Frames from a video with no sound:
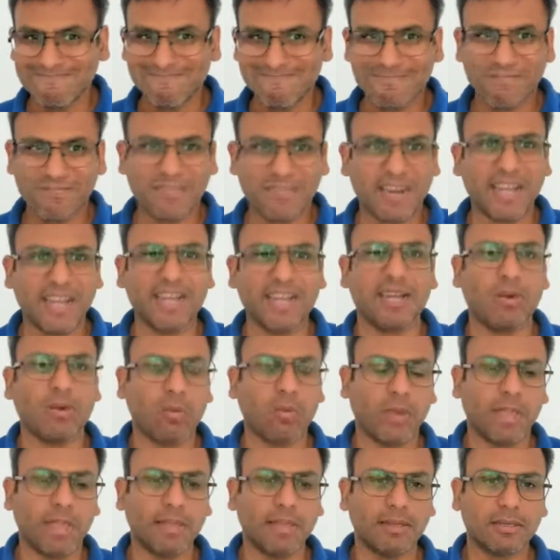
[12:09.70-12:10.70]
find a
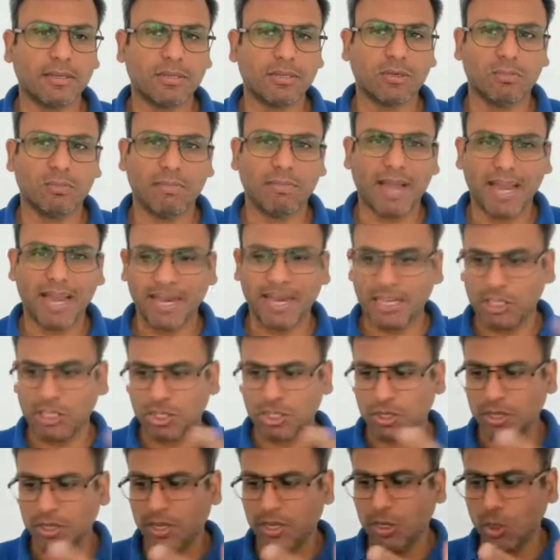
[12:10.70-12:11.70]
way to
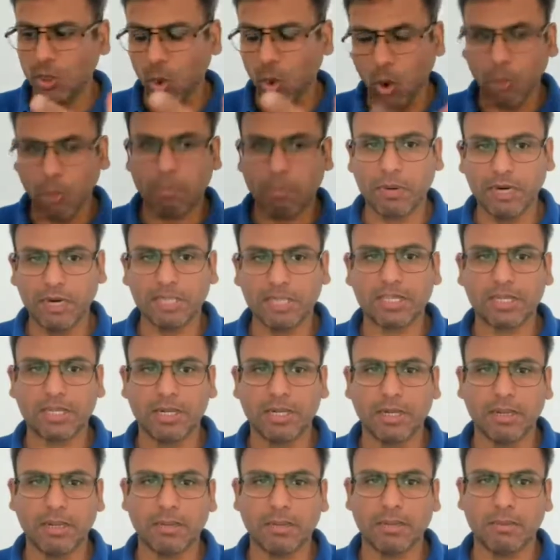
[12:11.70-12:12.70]
manage your
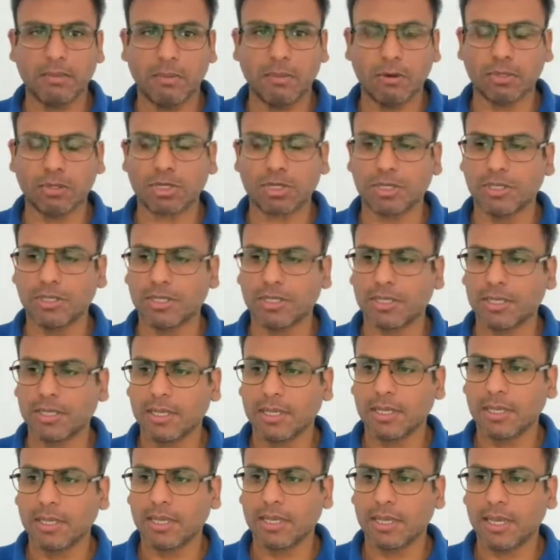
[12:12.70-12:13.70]
personal emotions
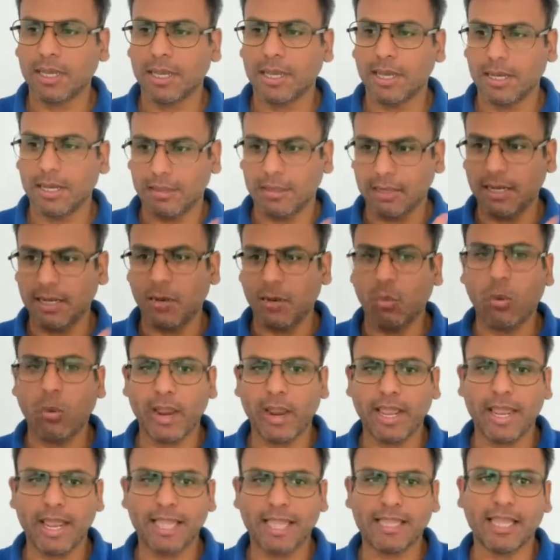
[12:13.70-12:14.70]
in a
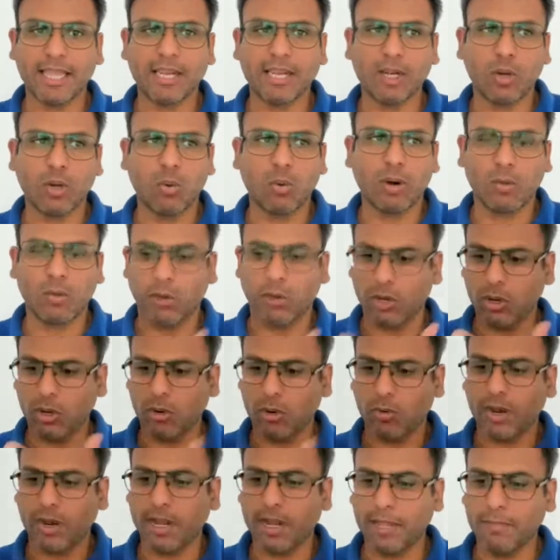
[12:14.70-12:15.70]
way, and then when
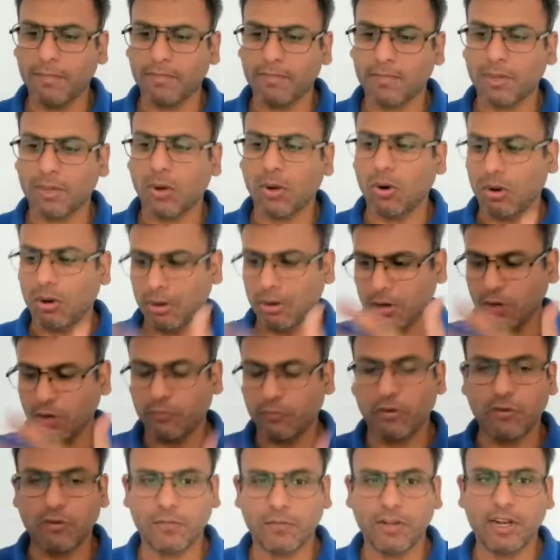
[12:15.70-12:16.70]
you're ready or you're
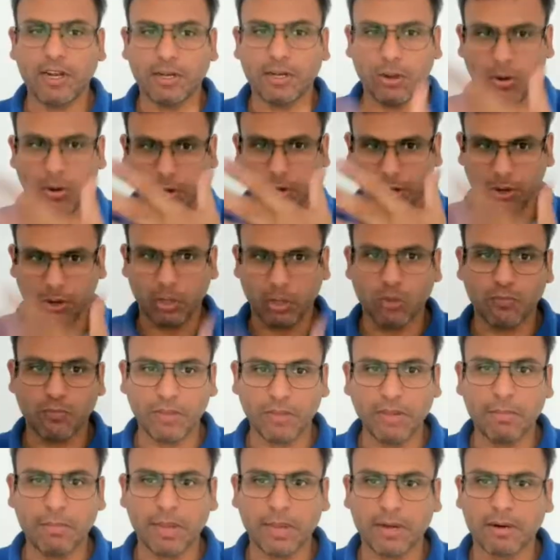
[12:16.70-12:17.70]
fulfilled or you
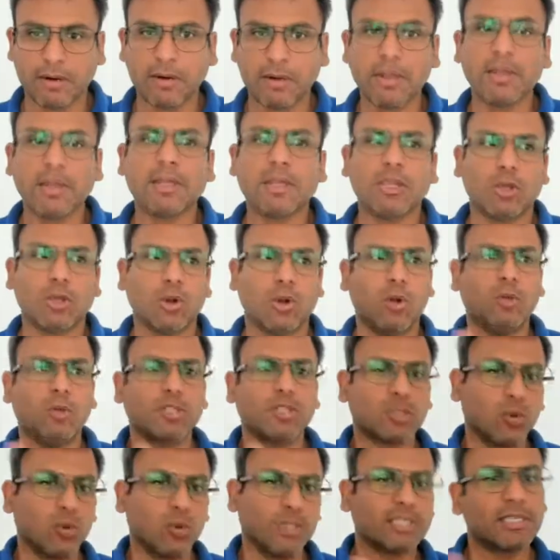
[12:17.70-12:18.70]
feel better, you can
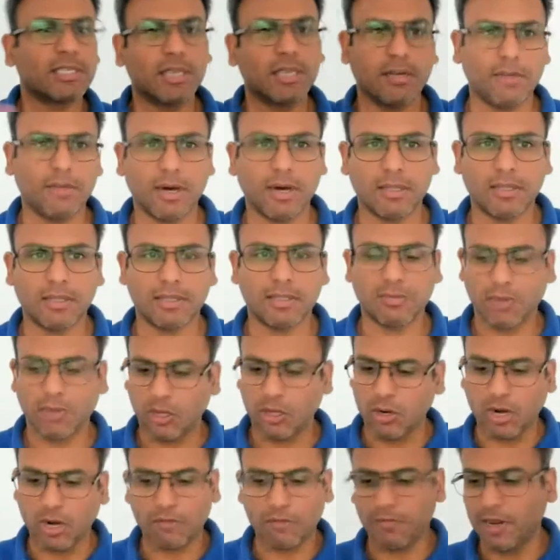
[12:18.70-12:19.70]
always go and serve others. When
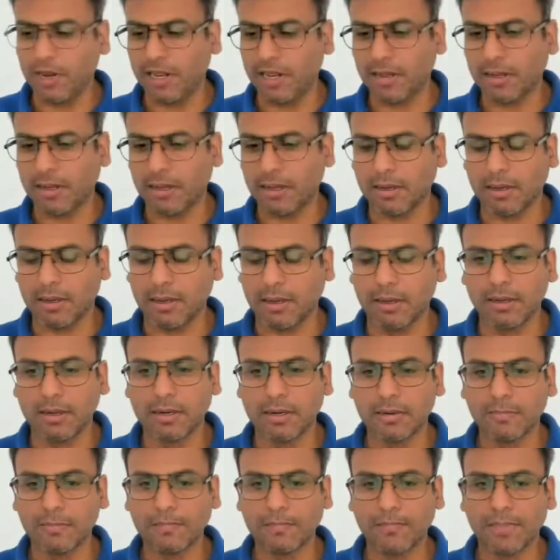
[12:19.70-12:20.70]
you're not feeling
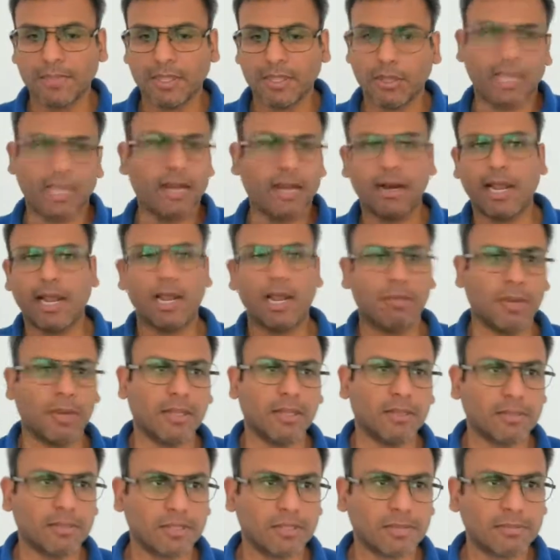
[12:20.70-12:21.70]
good, you cannot help
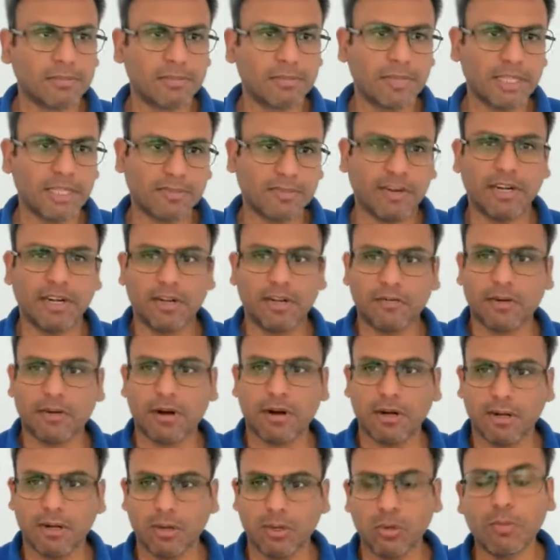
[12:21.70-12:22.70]
others. That's very
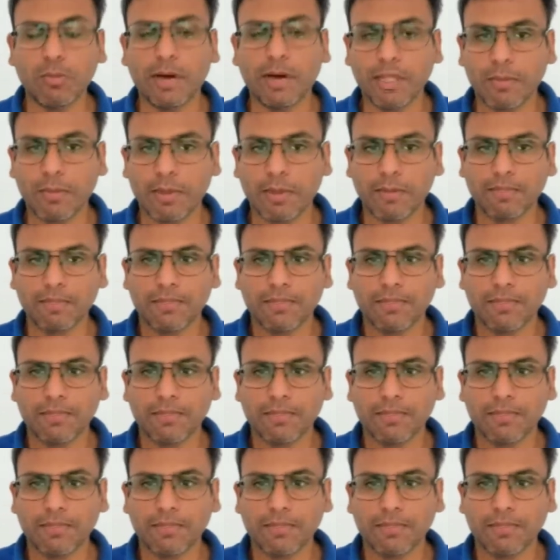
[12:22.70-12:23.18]
difficult to do, by the way.